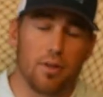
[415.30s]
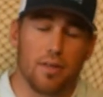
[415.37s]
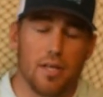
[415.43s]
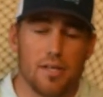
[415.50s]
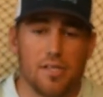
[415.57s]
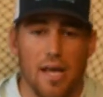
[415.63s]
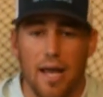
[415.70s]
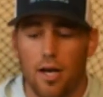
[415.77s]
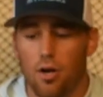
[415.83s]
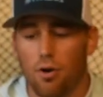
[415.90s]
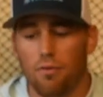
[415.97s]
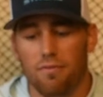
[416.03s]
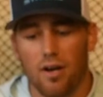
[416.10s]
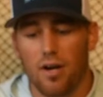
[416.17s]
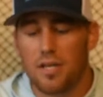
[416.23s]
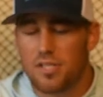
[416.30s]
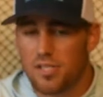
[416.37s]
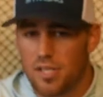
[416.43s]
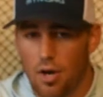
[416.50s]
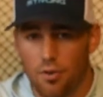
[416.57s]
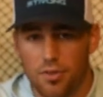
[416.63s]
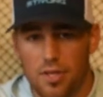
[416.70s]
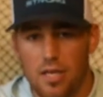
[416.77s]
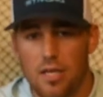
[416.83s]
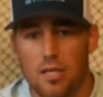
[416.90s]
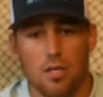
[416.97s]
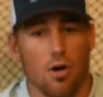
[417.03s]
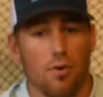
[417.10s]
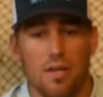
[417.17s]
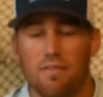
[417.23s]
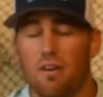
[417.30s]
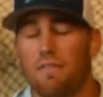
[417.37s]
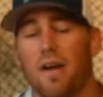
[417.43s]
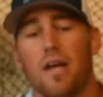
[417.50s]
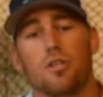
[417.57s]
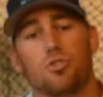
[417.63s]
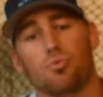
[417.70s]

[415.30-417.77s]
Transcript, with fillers: this anchor, very stealthy. You know, even if I had